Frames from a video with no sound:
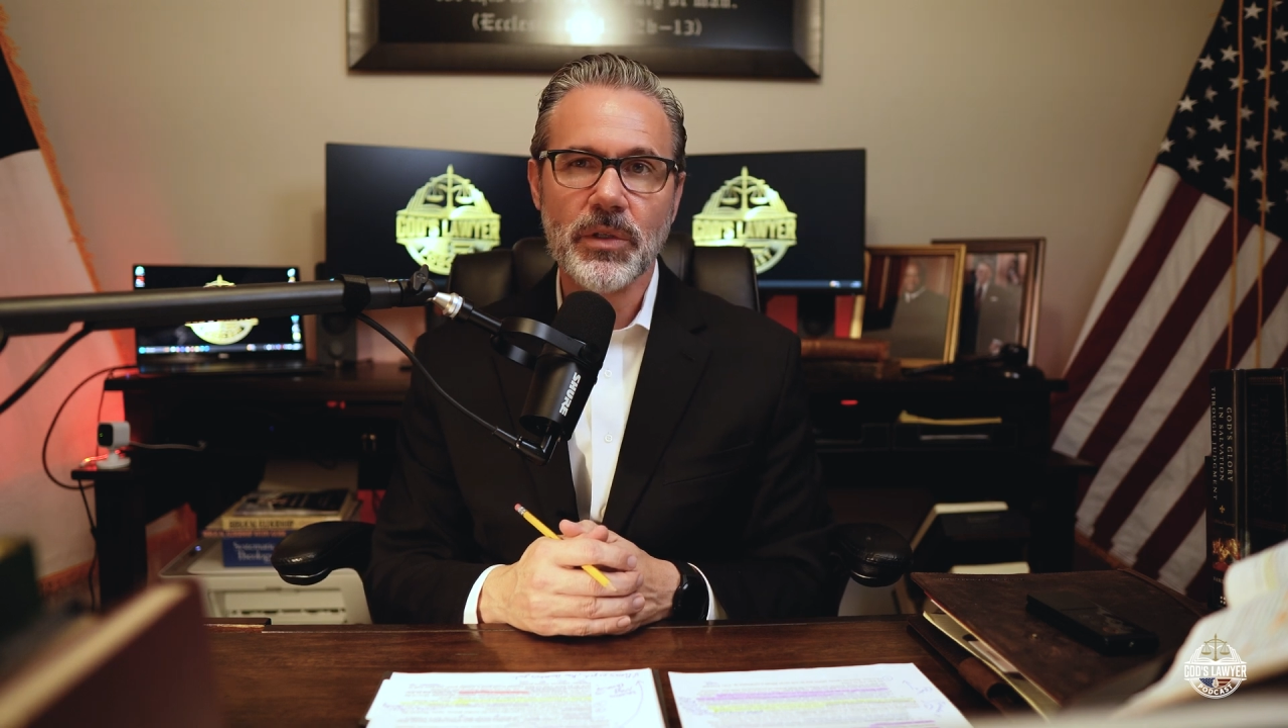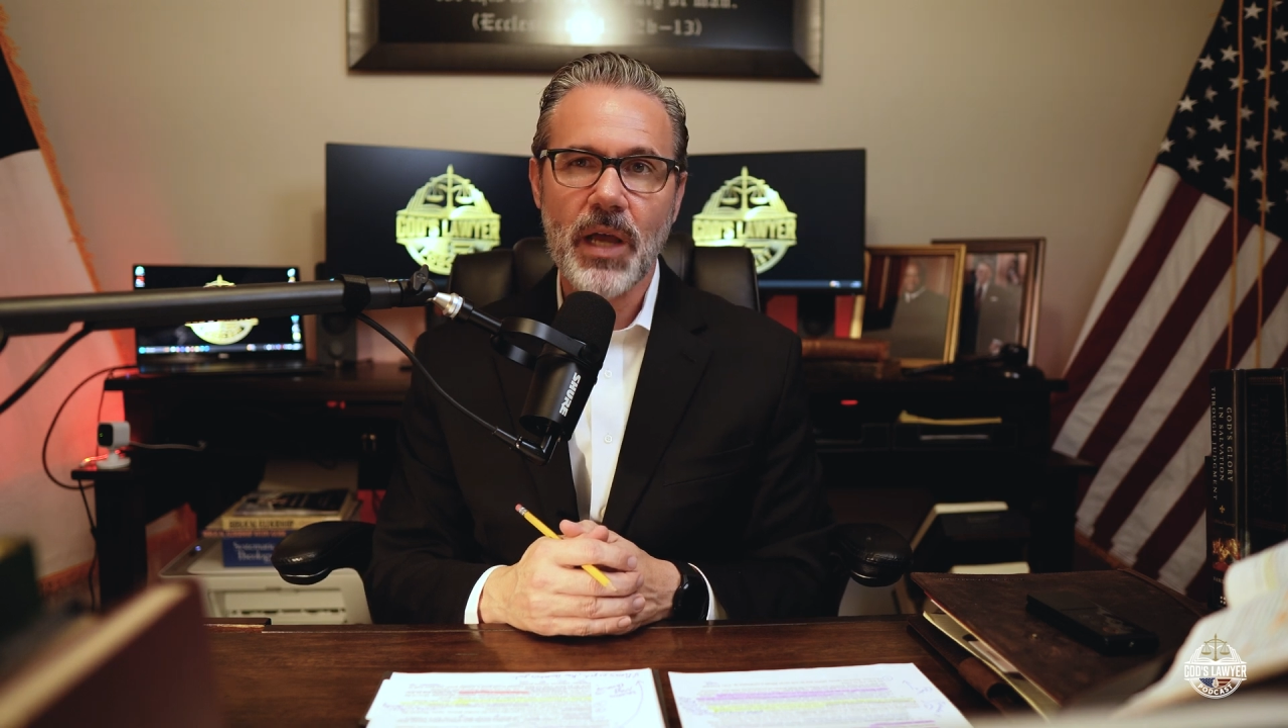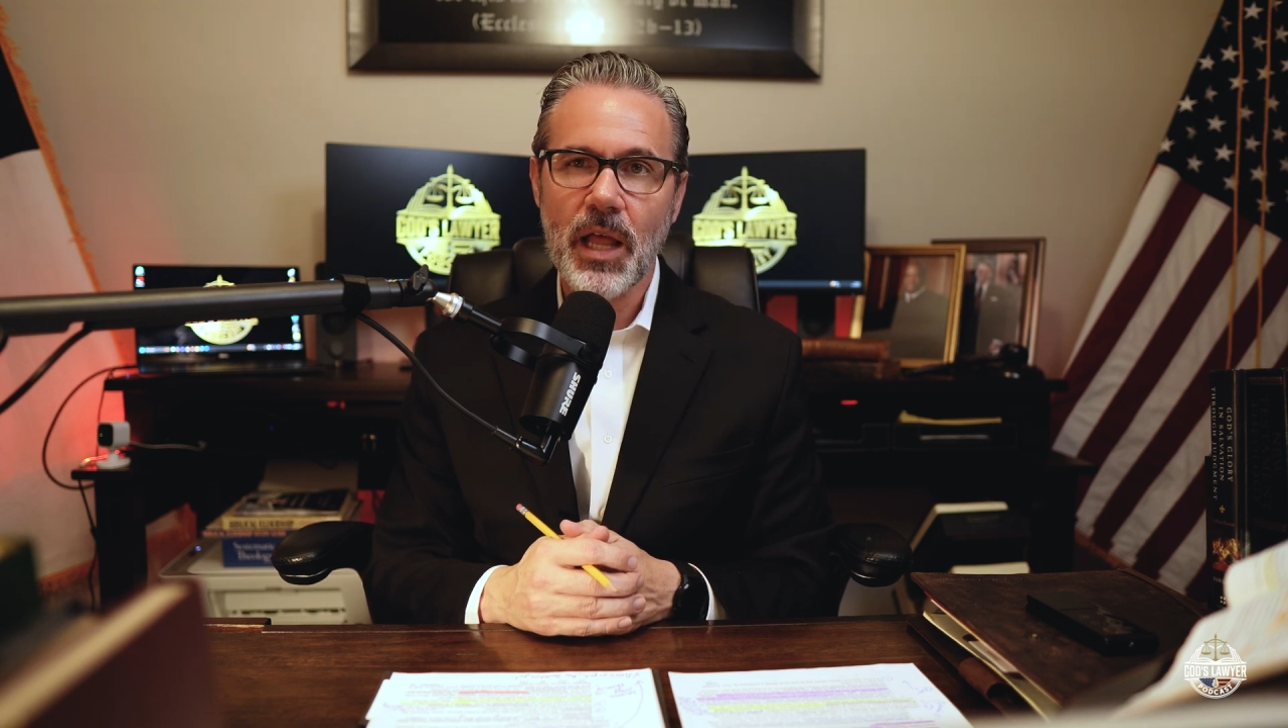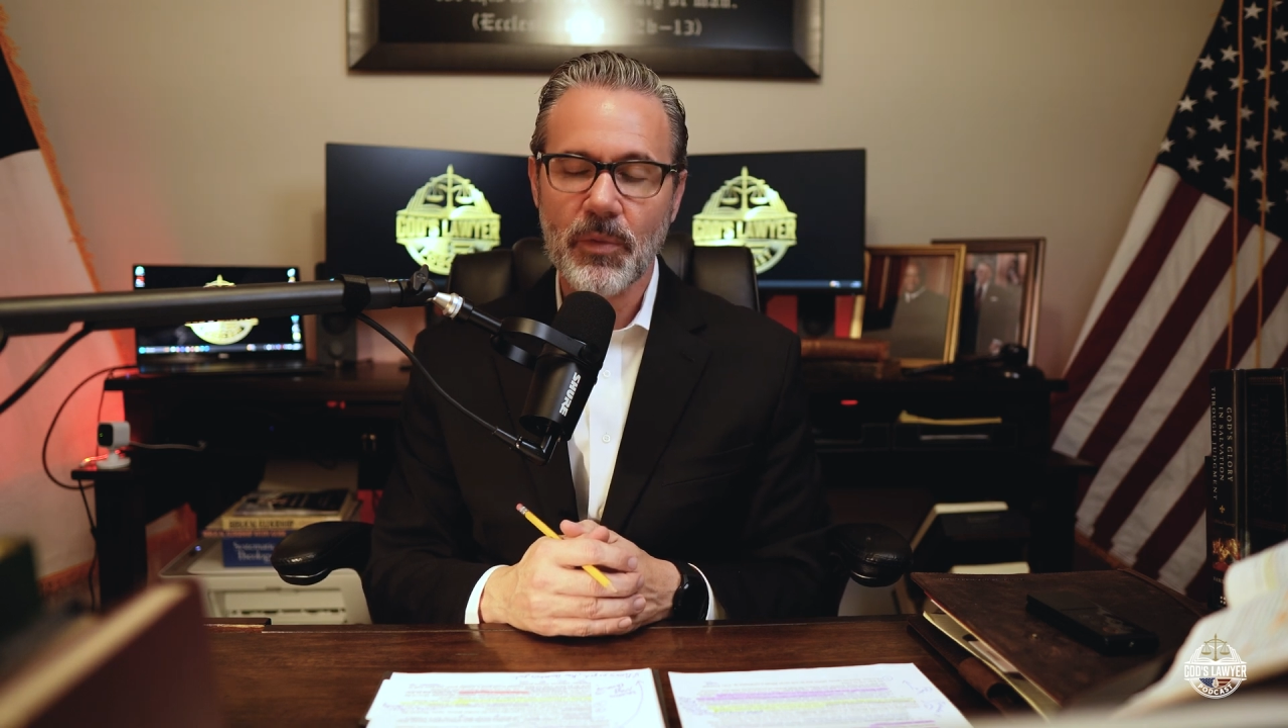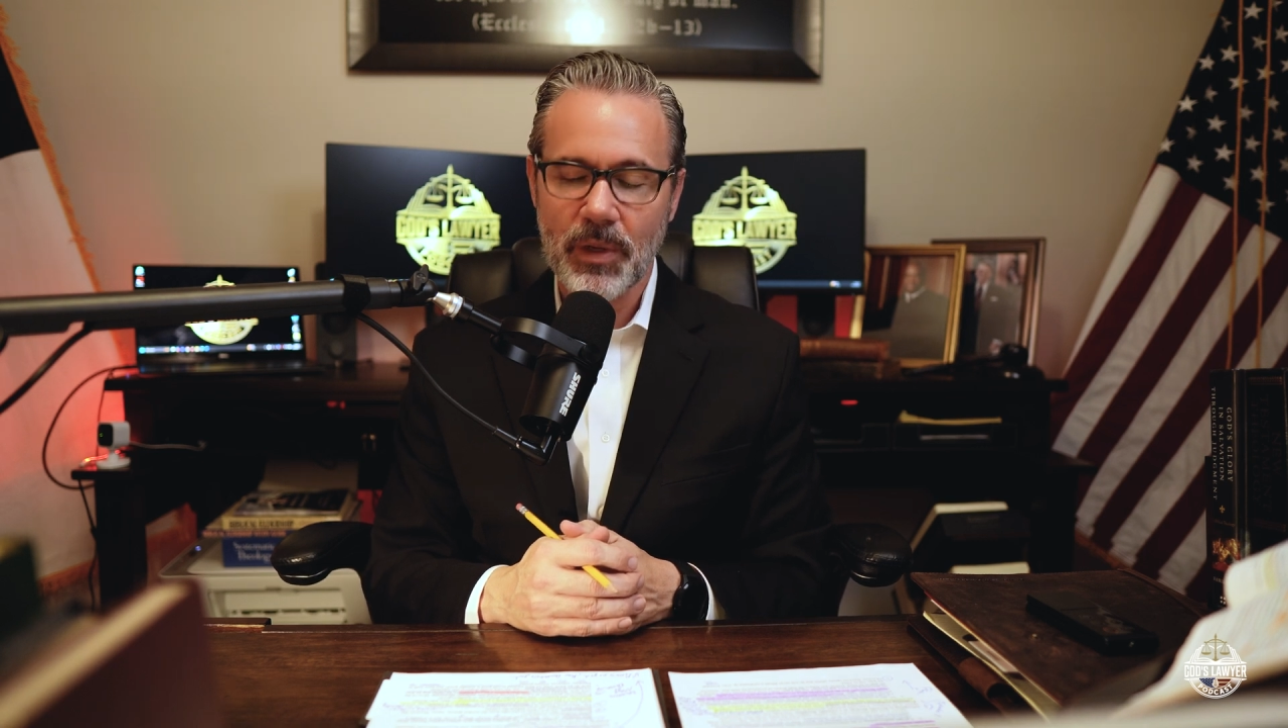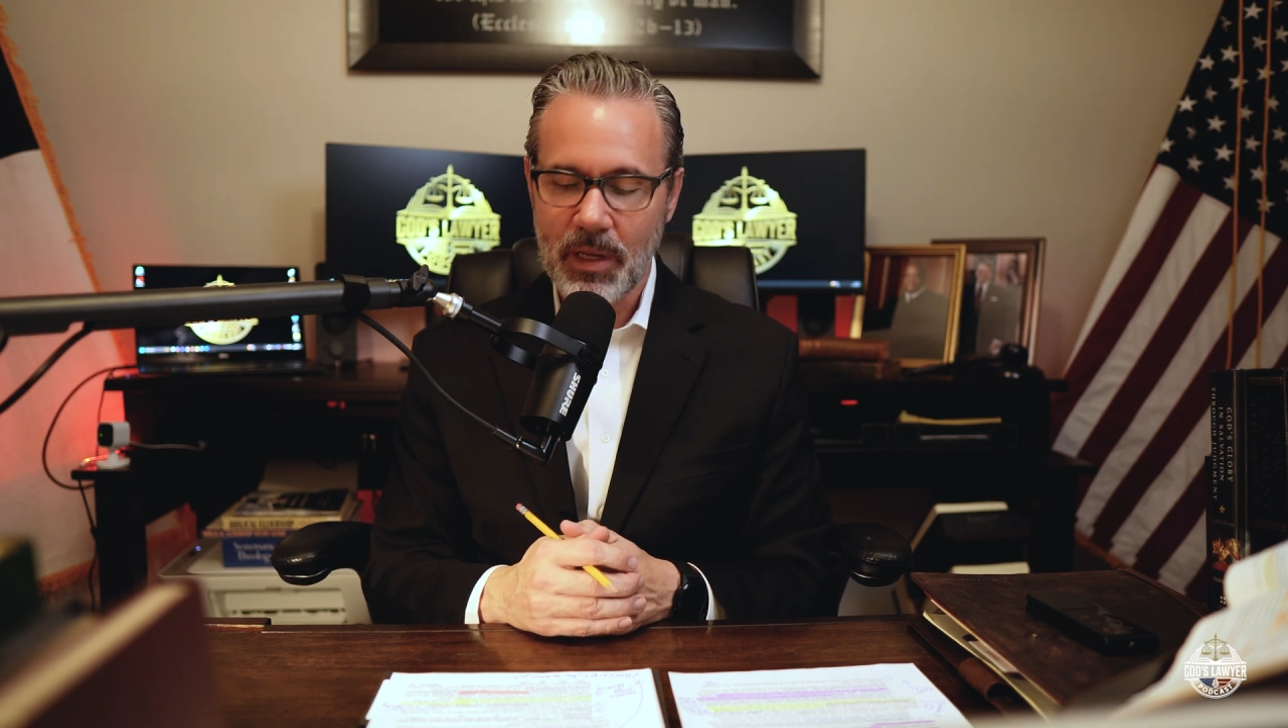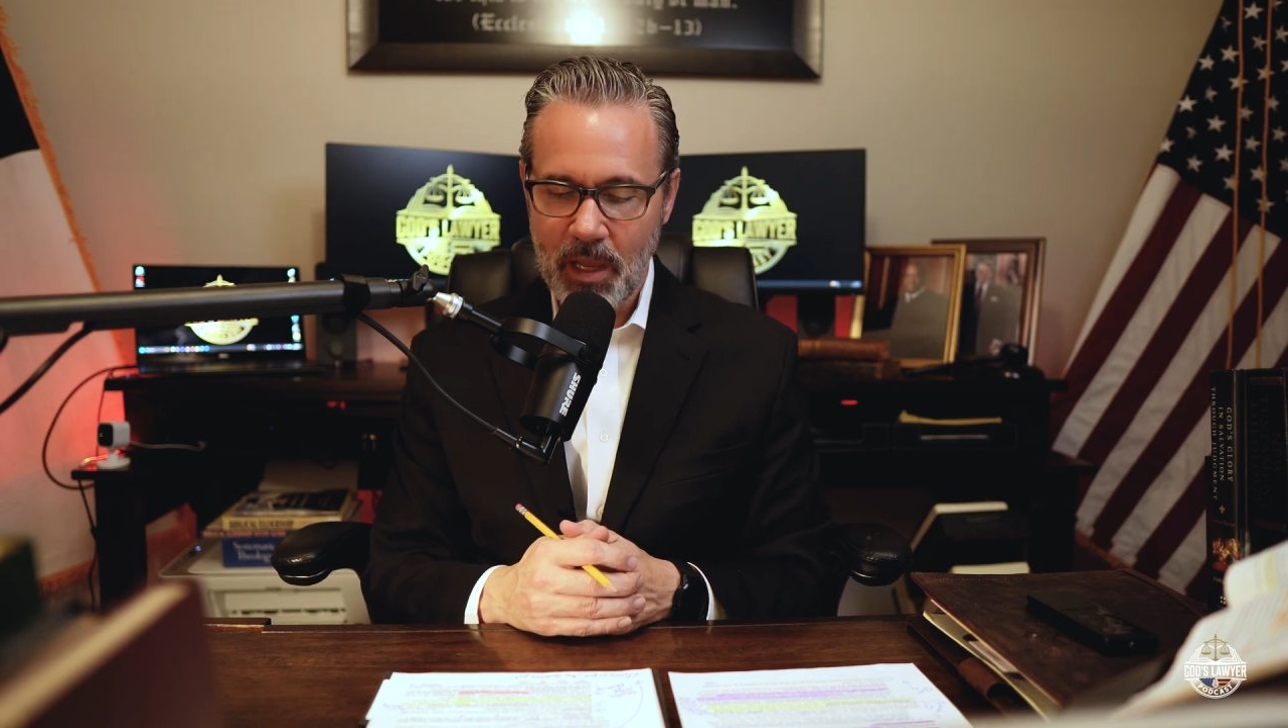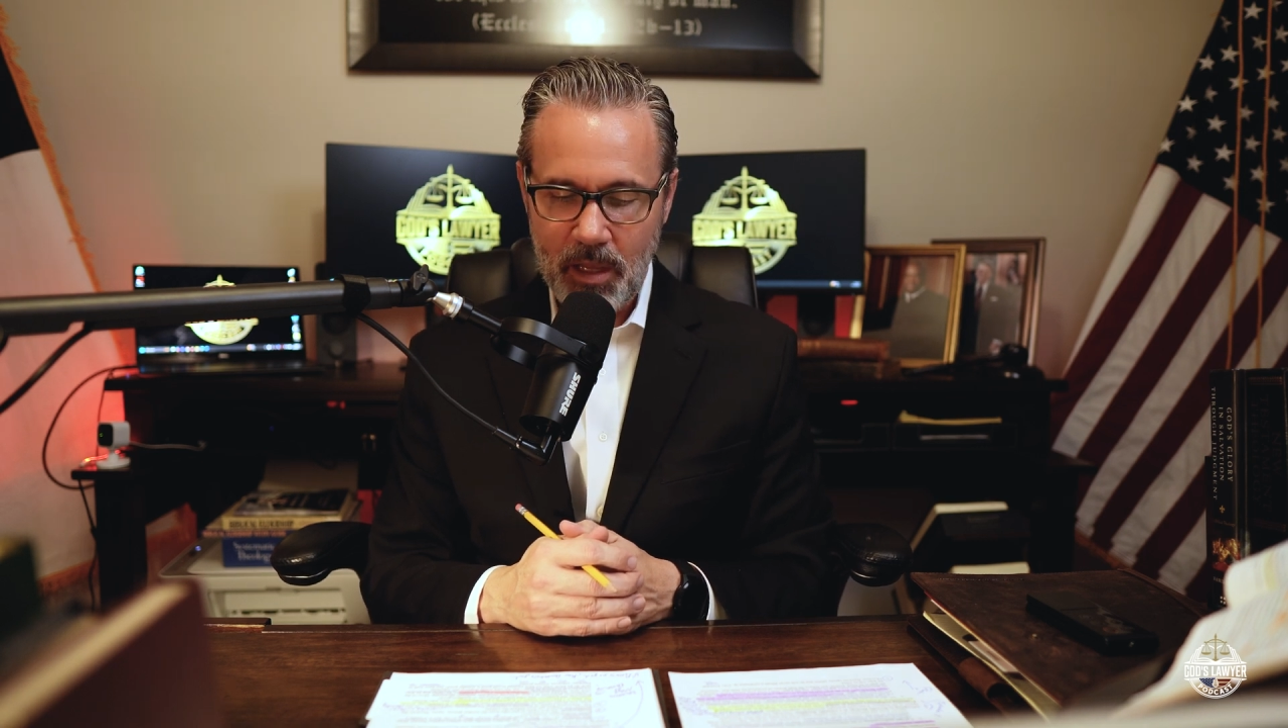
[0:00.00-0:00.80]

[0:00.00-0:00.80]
tolerant,